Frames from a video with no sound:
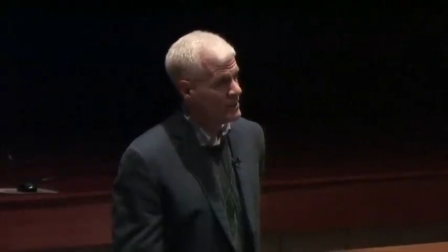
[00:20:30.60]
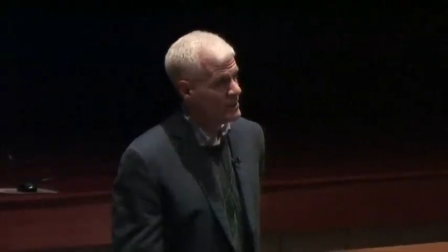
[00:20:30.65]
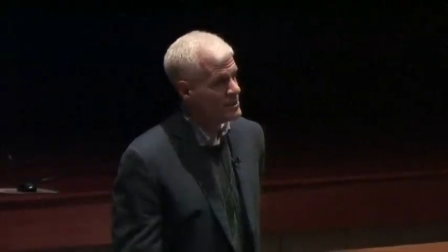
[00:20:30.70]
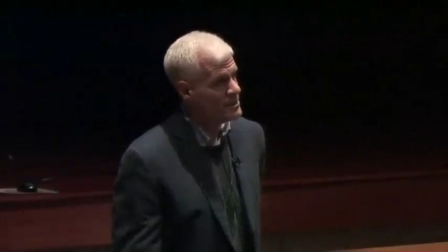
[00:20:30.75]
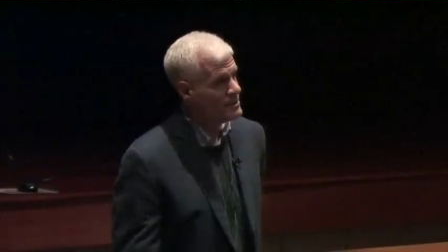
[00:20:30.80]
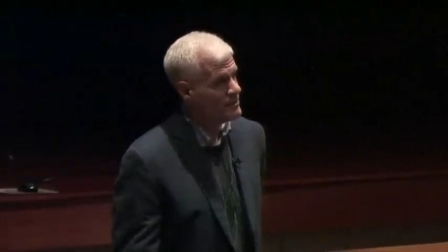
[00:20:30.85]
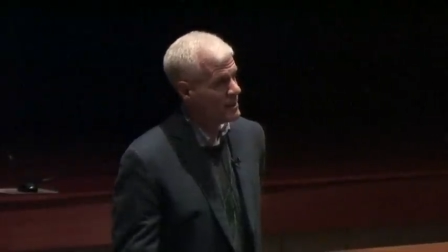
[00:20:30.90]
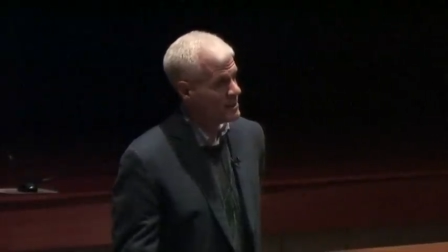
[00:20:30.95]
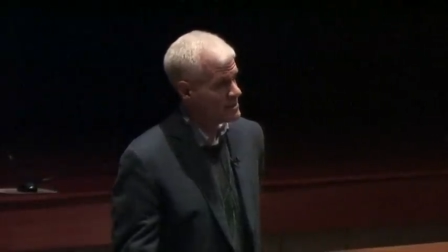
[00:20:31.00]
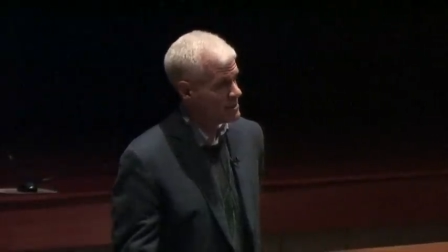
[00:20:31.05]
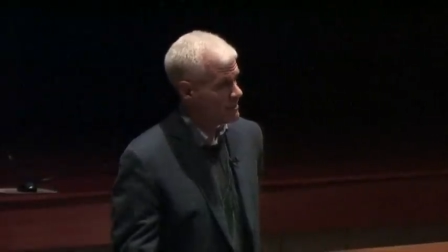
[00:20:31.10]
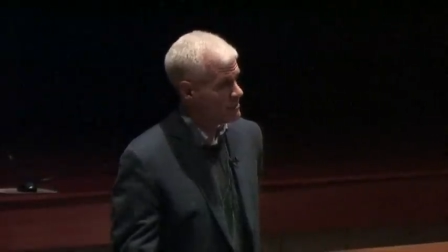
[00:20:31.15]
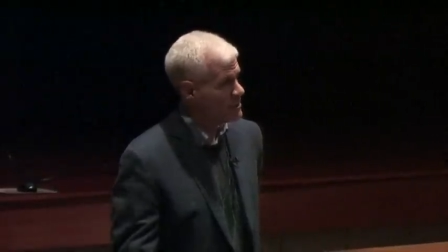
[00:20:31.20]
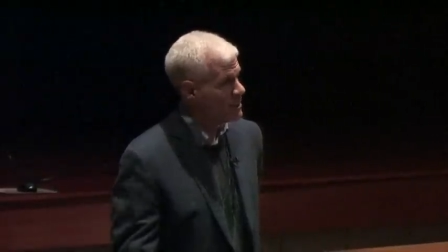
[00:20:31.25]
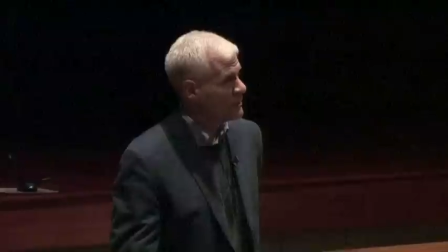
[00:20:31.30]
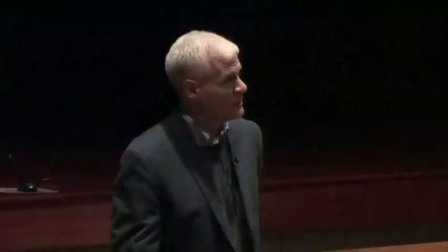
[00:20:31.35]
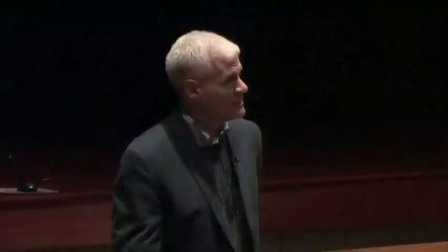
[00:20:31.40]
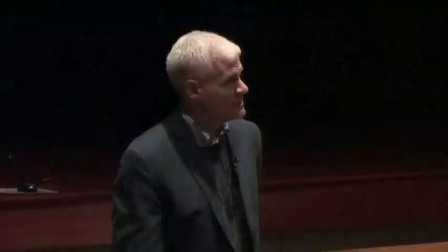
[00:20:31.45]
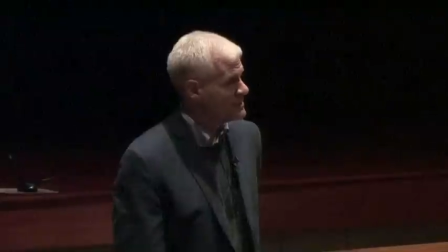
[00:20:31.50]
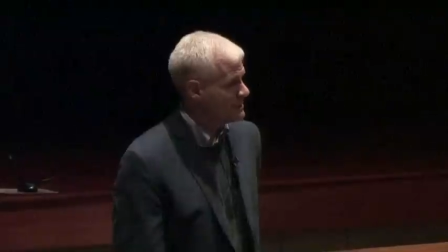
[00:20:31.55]
leads to my
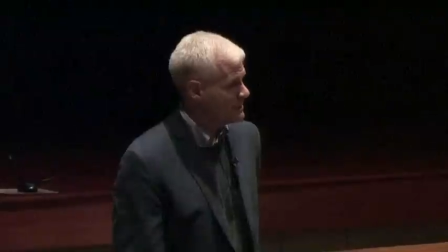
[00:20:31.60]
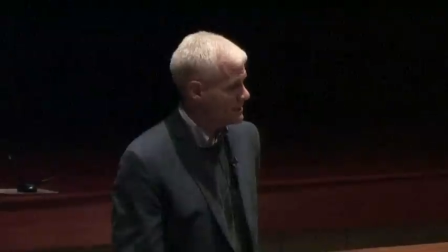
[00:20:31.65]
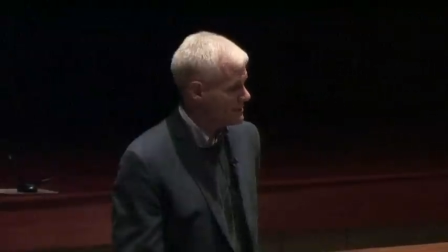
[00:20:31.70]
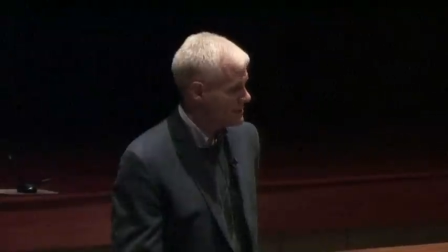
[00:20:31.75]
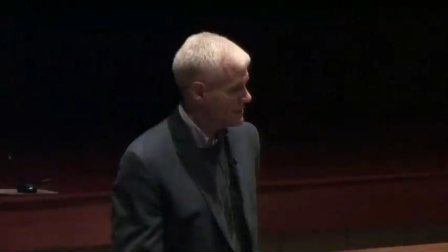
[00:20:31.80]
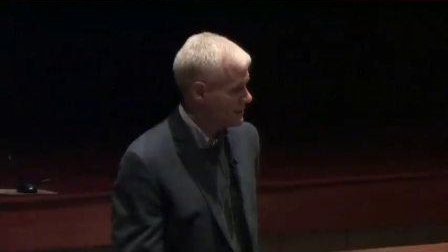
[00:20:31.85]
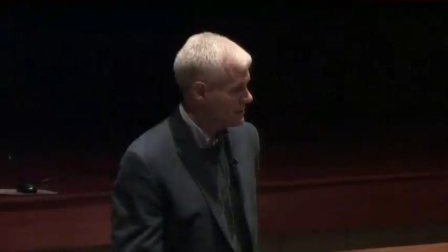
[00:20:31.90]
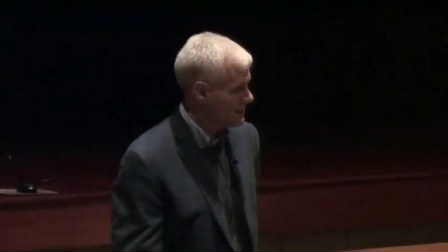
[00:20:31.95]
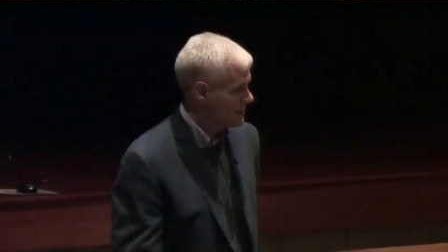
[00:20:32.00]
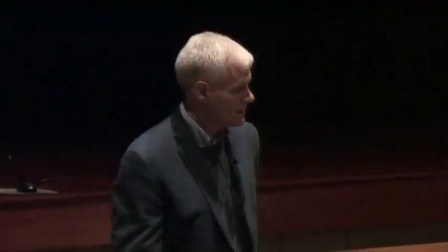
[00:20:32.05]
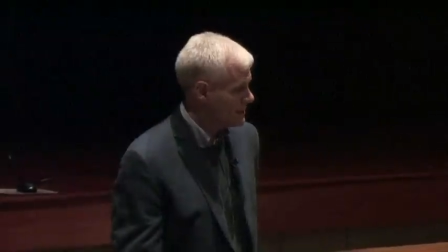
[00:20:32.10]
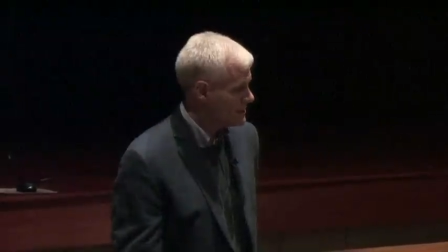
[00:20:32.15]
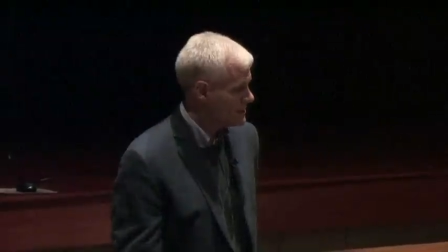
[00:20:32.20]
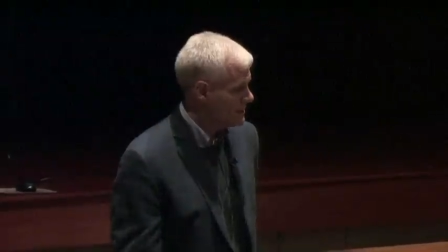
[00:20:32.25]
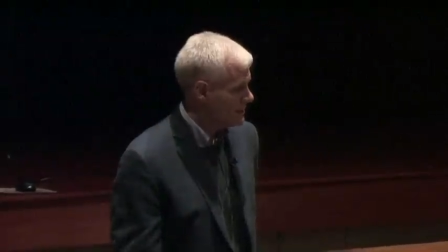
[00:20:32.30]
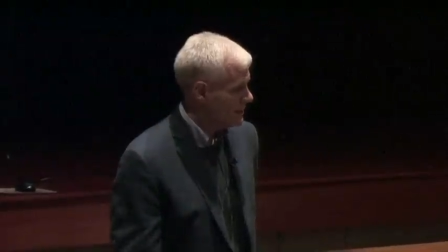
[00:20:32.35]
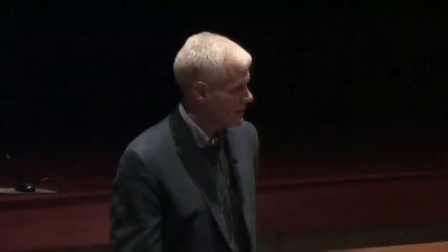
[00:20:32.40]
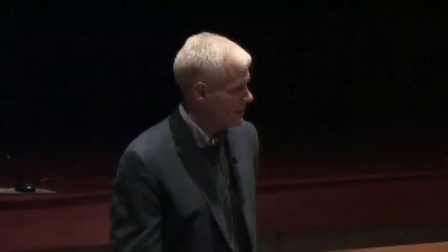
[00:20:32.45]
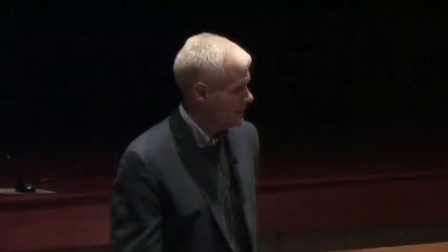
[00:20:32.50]
subsequent success.